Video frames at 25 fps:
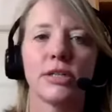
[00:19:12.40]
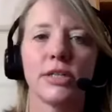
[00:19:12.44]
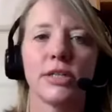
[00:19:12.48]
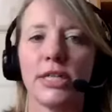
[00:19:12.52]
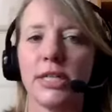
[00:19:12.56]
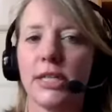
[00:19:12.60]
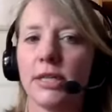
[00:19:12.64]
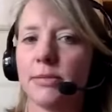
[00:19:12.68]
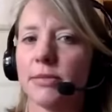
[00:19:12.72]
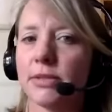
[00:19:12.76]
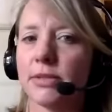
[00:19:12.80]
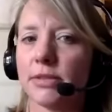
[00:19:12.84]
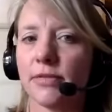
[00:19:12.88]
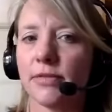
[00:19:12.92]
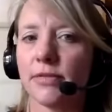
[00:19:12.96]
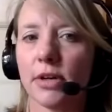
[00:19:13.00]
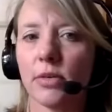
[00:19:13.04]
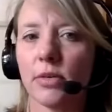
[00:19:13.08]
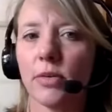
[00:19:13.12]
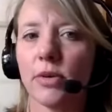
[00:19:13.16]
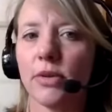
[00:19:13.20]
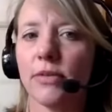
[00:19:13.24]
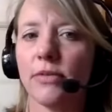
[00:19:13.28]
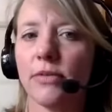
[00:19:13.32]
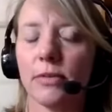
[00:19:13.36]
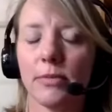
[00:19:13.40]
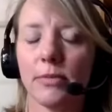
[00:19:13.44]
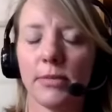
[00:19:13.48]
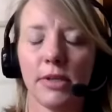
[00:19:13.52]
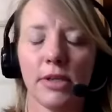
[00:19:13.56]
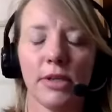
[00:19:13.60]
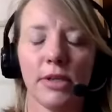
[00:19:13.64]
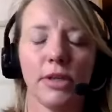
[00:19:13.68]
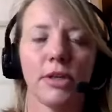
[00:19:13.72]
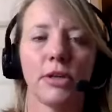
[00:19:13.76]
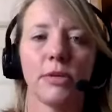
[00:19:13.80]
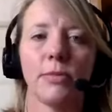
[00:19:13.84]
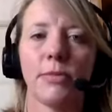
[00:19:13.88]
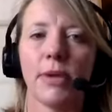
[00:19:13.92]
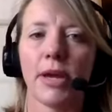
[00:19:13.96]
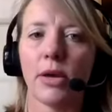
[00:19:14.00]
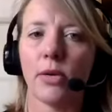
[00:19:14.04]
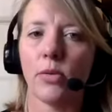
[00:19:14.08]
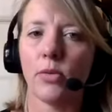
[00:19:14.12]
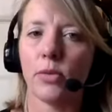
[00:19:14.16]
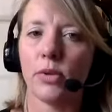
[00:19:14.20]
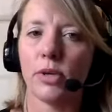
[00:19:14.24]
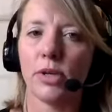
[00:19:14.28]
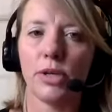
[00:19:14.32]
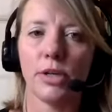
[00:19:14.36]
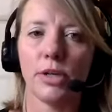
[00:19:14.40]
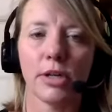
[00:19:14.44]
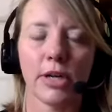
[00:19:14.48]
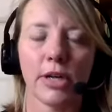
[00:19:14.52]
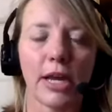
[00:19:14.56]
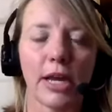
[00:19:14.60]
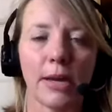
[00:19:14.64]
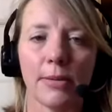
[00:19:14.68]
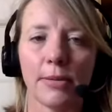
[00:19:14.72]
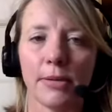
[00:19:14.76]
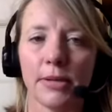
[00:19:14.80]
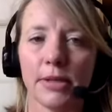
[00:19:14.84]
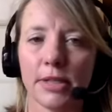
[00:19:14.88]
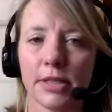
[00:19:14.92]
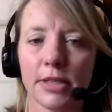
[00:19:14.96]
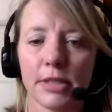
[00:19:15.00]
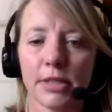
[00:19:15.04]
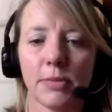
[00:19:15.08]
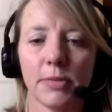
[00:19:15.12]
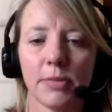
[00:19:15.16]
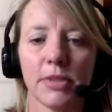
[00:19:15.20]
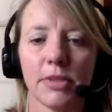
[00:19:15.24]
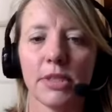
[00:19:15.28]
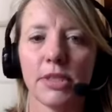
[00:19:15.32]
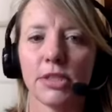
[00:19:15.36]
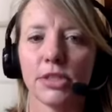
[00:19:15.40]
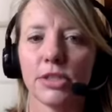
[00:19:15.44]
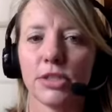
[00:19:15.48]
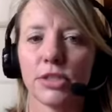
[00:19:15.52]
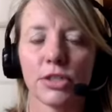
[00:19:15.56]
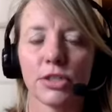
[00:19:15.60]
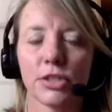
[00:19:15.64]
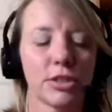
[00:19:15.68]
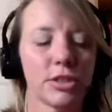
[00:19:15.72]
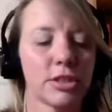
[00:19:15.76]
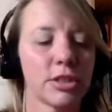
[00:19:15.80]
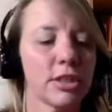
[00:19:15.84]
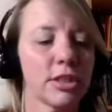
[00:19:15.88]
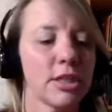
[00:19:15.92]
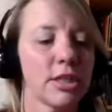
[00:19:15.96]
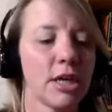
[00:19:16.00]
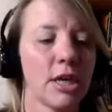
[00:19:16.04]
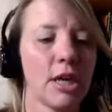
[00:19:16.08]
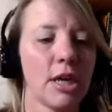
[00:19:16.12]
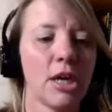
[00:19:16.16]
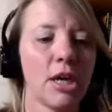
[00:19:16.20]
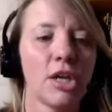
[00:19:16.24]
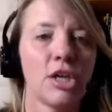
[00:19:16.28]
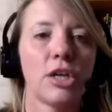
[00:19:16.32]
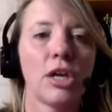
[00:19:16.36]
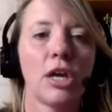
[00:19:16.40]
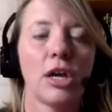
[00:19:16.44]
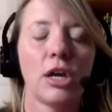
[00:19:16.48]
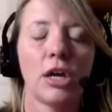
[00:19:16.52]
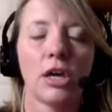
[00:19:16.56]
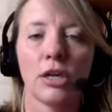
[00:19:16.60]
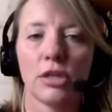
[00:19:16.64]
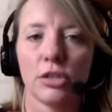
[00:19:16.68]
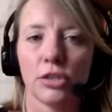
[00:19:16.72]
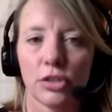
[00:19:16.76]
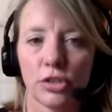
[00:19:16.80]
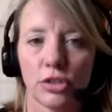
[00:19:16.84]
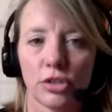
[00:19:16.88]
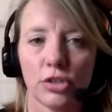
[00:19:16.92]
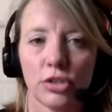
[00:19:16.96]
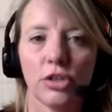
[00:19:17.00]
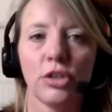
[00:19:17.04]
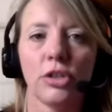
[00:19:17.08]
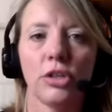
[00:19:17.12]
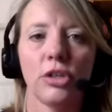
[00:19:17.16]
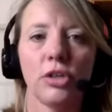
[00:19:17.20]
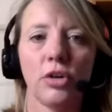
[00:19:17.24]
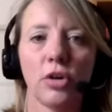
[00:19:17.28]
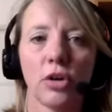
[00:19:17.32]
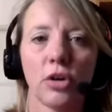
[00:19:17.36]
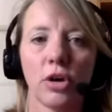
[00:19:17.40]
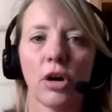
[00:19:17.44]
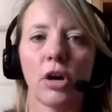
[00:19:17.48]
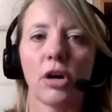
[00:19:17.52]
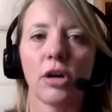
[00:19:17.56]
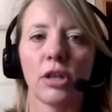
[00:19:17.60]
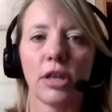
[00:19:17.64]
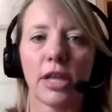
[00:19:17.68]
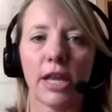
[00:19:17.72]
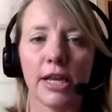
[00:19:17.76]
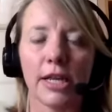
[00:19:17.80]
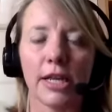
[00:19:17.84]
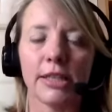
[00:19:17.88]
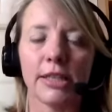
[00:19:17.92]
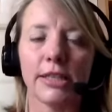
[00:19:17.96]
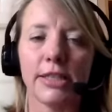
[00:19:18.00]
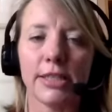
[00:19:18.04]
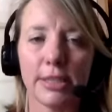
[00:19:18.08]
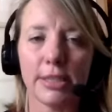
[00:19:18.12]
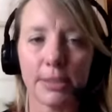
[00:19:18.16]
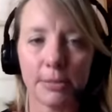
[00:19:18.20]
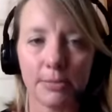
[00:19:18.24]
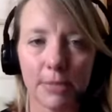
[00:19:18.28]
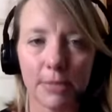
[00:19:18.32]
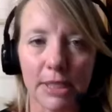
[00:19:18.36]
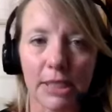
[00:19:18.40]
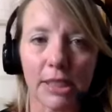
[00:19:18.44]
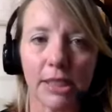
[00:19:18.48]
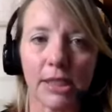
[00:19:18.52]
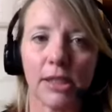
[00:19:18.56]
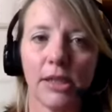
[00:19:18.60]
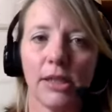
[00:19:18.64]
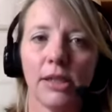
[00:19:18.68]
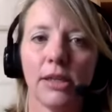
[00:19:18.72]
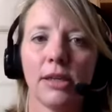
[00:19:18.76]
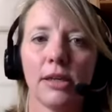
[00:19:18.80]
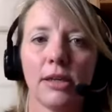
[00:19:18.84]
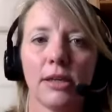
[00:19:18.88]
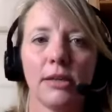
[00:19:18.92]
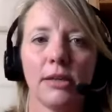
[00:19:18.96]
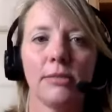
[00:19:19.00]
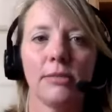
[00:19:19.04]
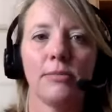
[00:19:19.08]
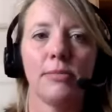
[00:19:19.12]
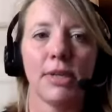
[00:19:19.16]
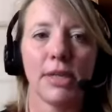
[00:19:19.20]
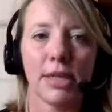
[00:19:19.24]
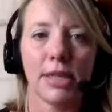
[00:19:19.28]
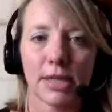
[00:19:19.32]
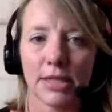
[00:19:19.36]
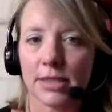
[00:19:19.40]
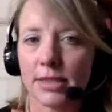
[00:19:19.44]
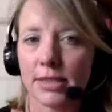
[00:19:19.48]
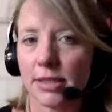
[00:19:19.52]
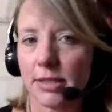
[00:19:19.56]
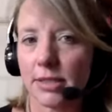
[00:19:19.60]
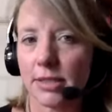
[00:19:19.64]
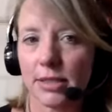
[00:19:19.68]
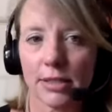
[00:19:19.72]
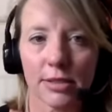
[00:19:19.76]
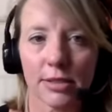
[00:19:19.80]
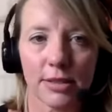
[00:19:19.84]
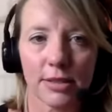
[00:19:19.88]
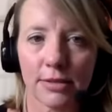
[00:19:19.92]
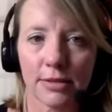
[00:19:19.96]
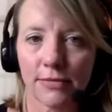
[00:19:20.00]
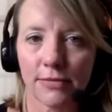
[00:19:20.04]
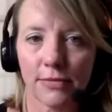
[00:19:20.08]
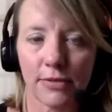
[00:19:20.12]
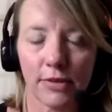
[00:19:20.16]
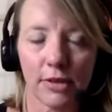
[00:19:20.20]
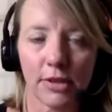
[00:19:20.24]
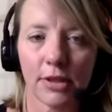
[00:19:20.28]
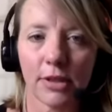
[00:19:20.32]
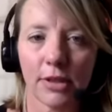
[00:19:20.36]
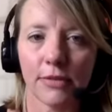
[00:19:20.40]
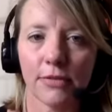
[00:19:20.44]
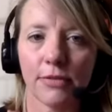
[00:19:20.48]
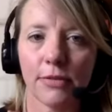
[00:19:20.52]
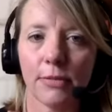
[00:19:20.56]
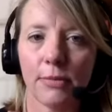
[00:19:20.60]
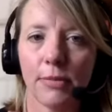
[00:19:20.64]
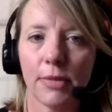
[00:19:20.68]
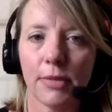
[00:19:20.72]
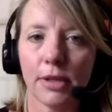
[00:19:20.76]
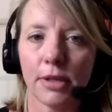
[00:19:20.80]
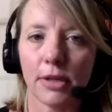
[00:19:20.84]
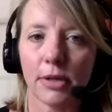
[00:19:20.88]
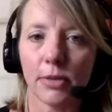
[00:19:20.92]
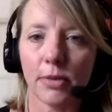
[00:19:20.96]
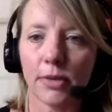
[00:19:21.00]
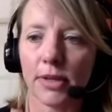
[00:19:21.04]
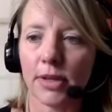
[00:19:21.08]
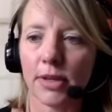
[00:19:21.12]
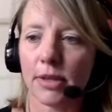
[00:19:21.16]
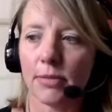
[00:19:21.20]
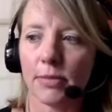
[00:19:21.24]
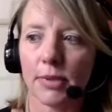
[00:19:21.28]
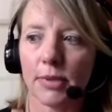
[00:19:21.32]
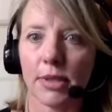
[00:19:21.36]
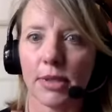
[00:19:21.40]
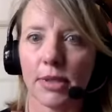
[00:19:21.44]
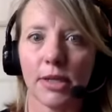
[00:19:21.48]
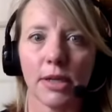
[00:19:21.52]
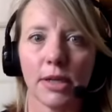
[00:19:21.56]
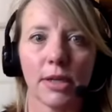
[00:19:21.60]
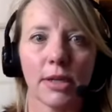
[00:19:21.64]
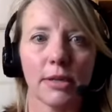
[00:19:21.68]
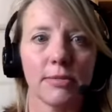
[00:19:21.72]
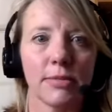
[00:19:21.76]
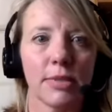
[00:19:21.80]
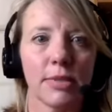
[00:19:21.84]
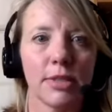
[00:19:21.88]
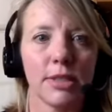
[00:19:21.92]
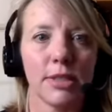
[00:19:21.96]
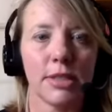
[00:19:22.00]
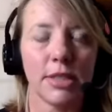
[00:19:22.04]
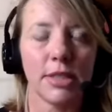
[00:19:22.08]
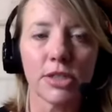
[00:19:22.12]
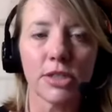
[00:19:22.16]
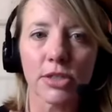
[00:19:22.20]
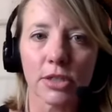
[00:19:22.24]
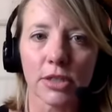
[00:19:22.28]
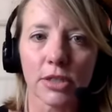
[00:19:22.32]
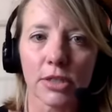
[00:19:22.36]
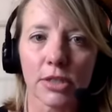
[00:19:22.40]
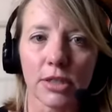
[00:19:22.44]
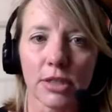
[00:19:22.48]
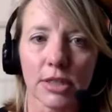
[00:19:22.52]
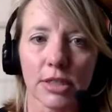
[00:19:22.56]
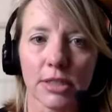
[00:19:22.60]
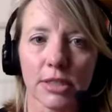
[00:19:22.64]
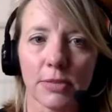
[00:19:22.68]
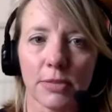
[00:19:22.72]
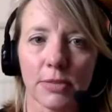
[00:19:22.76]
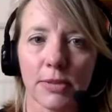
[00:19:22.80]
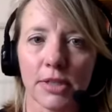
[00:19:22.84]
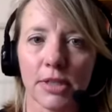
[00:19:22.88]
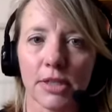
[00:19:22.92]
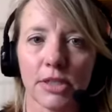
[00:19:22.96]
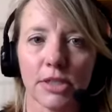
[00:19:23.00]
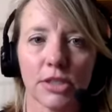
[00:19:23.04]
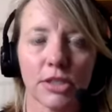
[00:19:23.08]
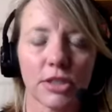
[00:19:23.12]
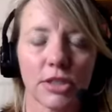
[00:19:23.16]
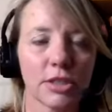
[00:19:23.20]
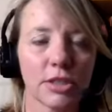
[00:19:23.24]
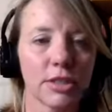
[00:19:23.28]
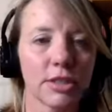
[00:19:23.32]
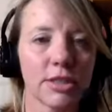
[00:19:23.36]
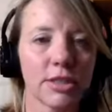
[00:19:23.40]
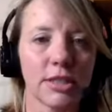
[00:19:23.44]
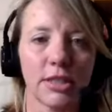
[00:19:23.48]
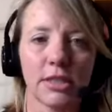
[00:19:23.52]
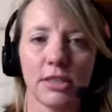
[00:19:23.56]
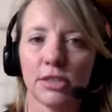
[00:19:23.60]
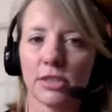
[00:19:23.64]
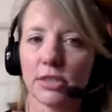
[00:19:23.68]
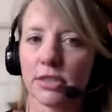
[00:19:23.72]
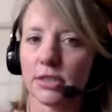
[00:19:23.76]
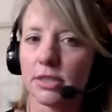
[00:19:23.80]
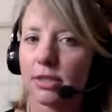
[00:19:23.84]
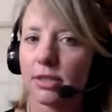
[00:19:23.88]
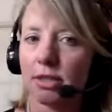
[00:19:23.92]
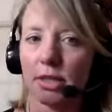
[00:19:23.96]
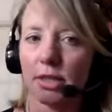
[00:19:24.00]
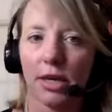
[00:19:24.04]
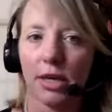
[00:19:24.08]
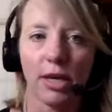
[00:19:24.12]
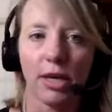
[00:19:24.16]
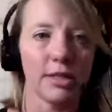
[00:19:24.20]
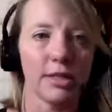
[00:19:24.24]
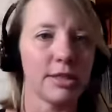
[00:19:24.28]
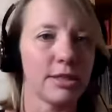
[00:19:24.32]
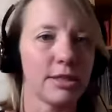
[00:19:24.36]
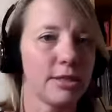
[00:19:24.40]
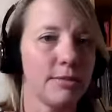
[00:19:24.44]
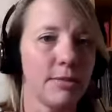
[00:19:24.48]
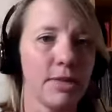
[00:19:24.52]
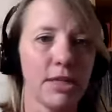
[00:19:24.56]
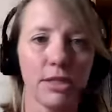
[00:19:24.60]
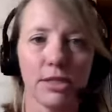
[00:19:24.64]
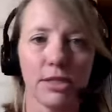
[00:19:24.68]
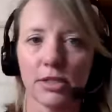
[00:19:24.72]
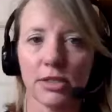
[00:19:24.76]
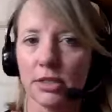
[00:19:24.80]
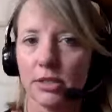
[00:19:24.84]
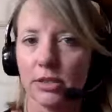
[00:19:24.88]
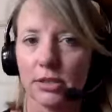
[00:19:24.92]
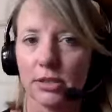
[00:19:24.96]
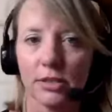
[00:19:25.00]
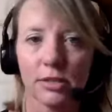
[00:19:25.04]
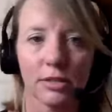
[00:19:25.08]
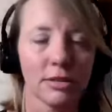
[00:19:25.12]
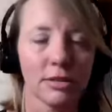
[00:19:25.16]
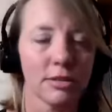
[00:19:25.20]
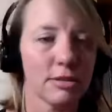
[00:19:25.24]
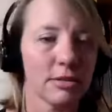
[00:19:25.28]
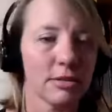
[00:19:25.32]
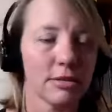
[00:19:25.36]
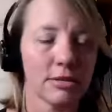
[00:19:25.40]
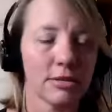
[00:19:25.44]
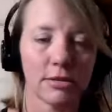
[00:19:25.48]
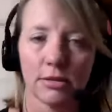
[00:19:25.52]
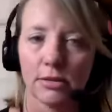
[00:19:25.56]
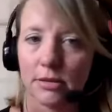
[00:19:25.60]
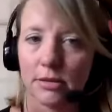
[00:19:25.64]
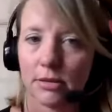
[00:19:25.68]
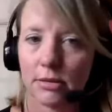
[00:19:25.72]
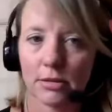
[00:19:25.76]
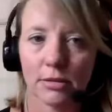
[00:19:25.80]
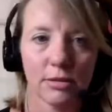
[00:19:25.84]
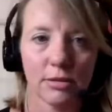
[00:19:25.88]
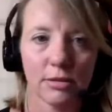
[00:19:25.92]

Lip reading: team is very well familiar about what your capital expenditures should or are likely to be, because this is the field they're familiar with. But then it comes to digital expenditures, and just the estimation is,